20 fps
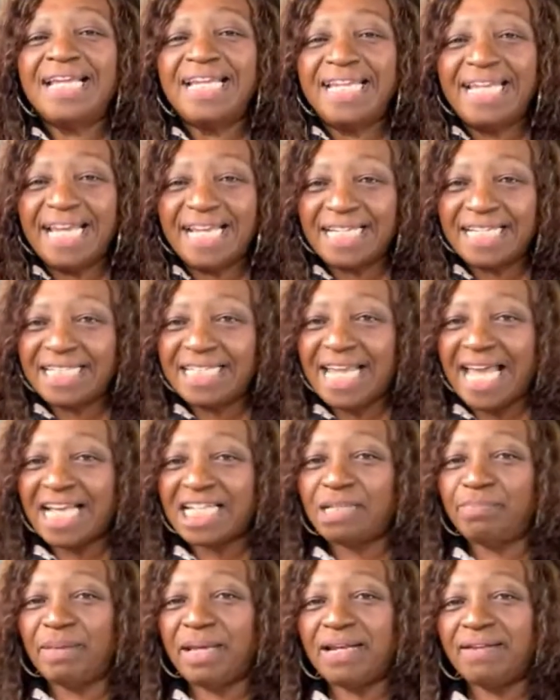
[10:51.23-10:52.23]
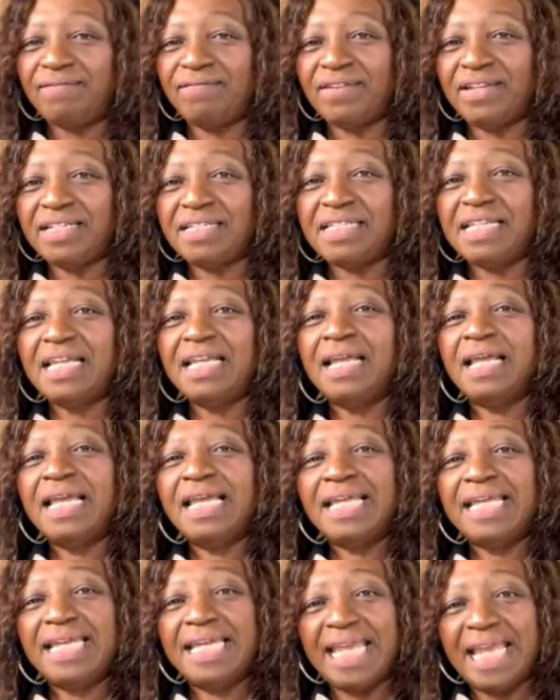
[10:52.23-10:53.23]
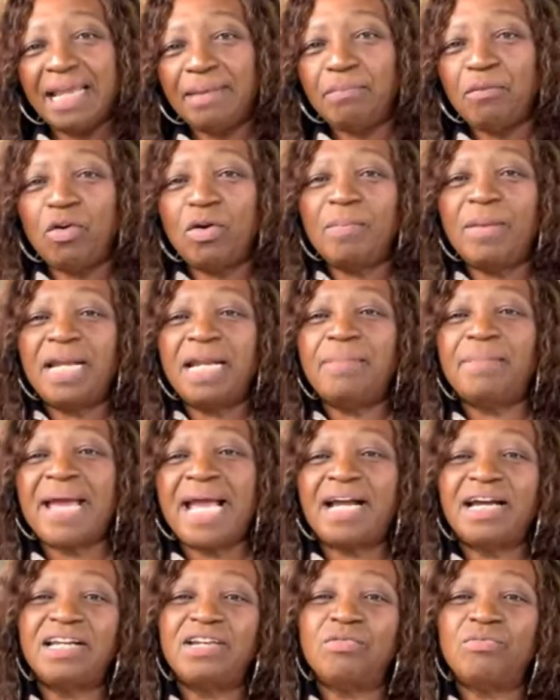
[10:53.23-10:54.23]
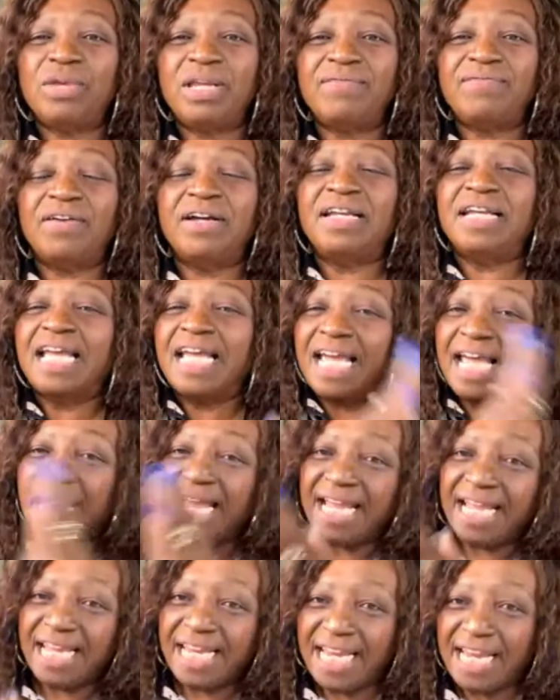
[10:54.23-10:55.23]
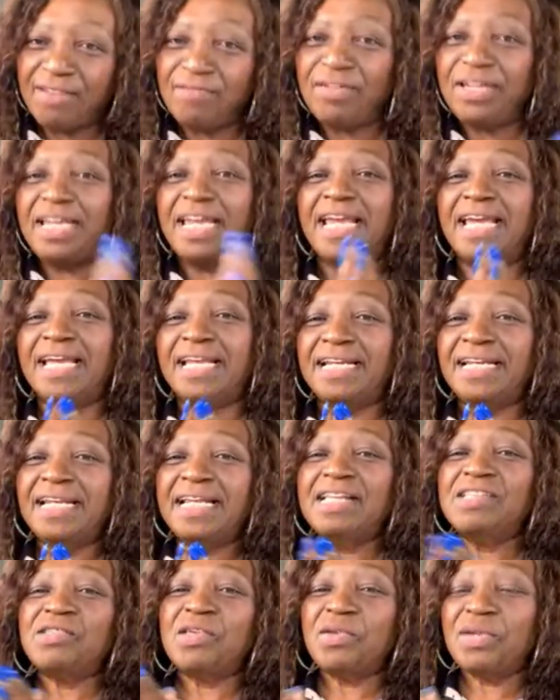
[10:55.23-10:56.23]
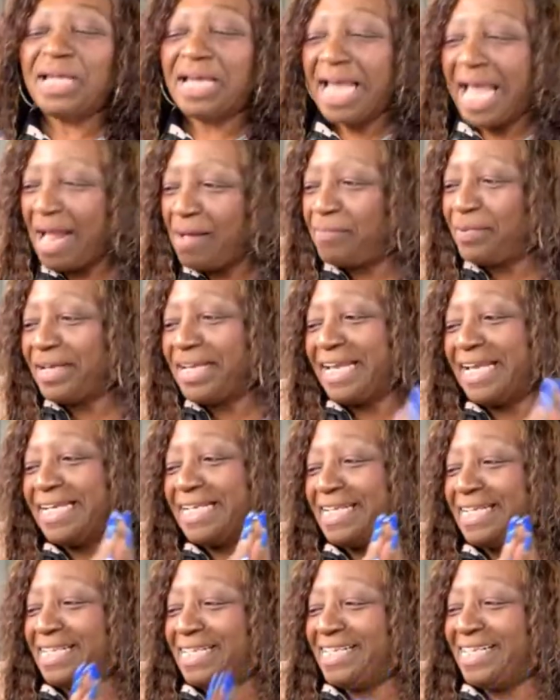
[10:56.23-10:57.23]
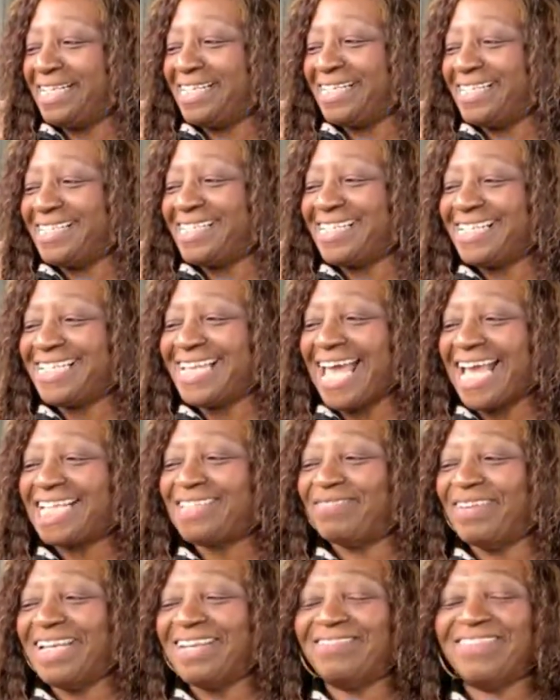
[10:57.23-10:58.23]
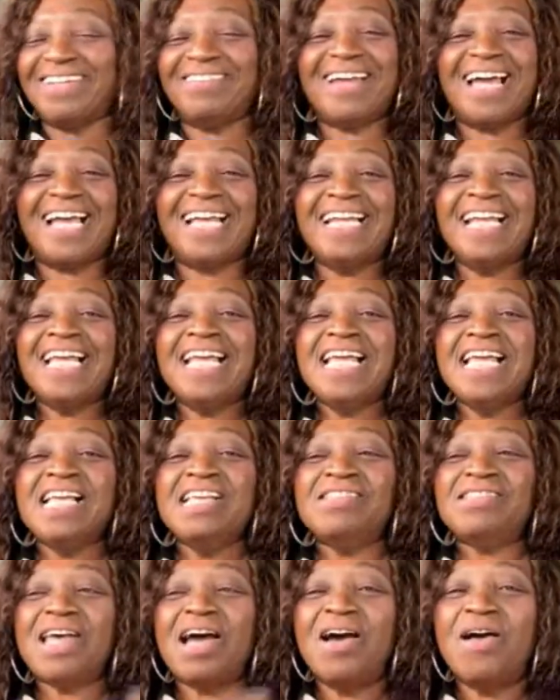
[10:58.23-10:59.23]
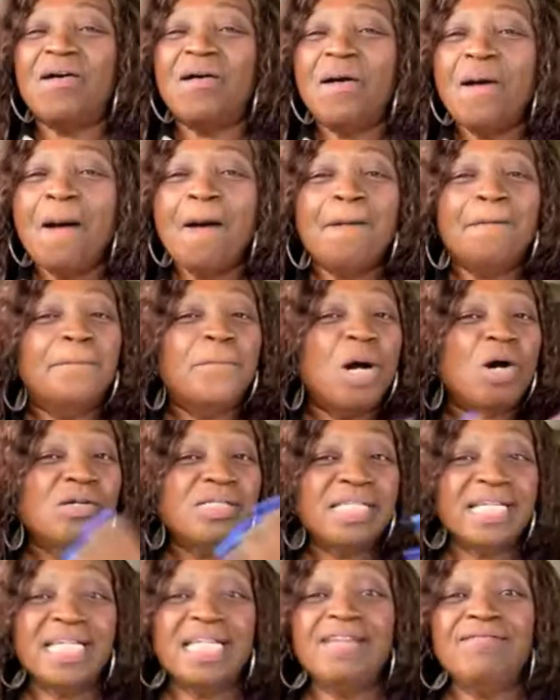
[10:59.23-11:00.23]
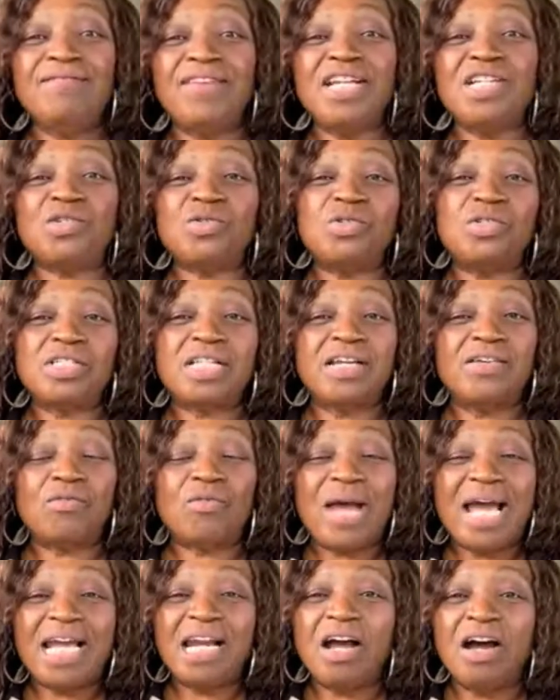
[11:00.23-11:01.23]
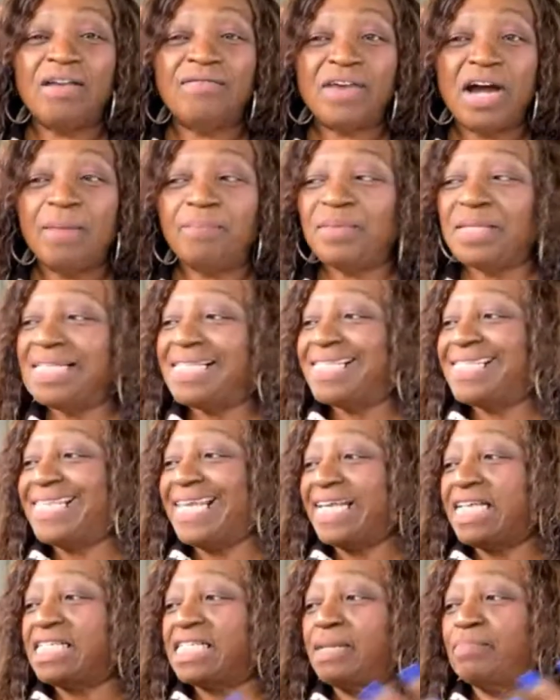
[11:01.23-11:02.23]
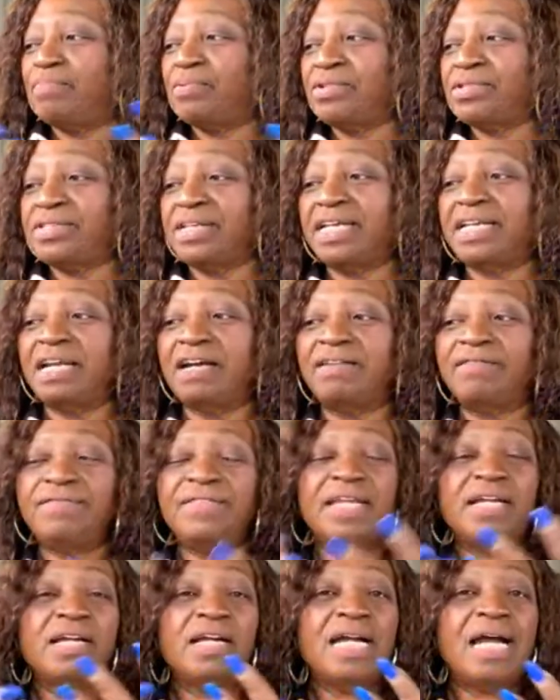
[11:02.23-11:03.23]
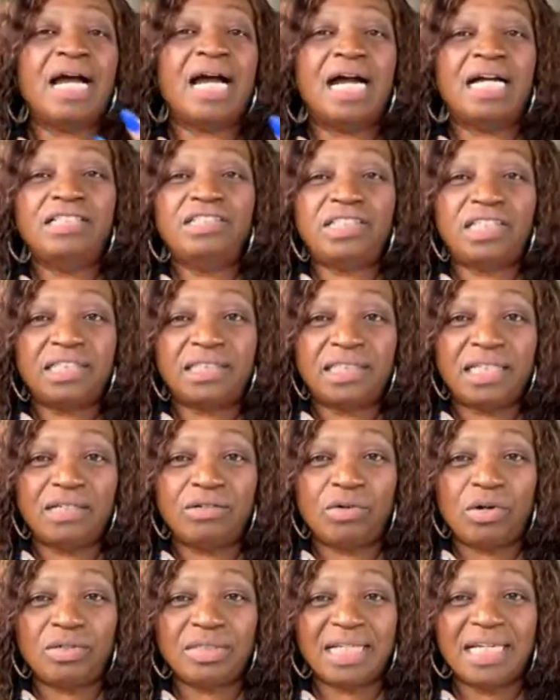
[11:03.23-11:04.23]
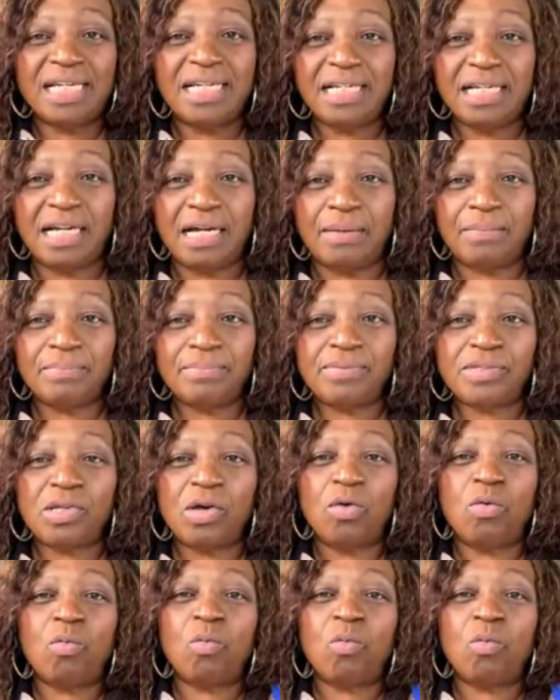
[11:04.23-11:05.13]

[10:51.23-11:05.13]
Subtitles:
get the tax benefits, get more money back on the refund, and give again so you can help again. This is a tax benefit, right? So most individuals can write off up to 60% of their adjusted gross income. So